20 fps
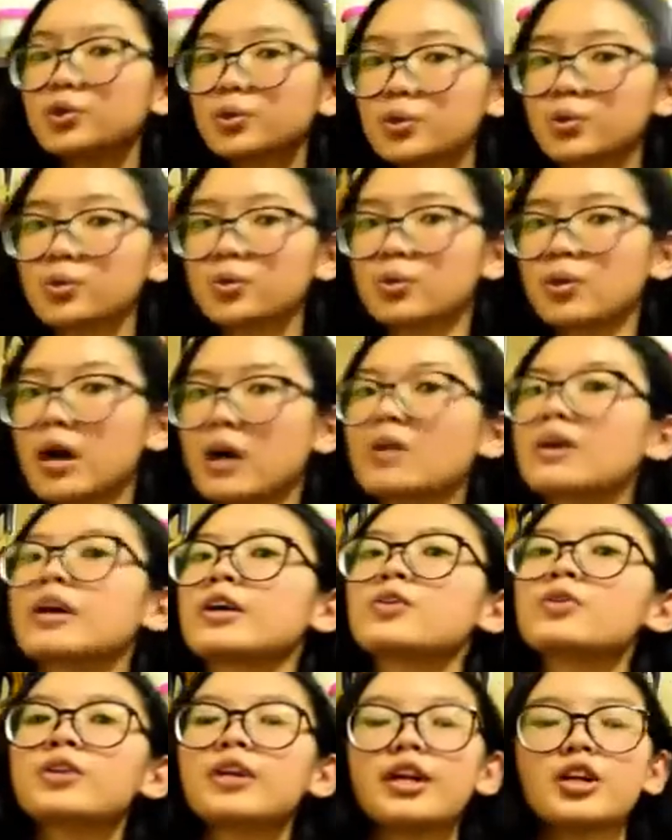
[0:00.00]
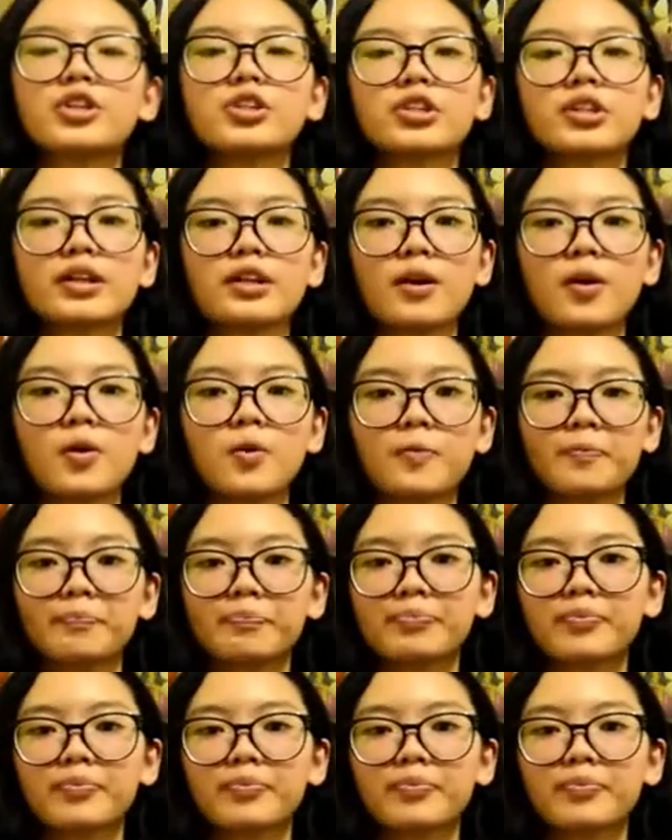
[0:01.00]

do our education at home.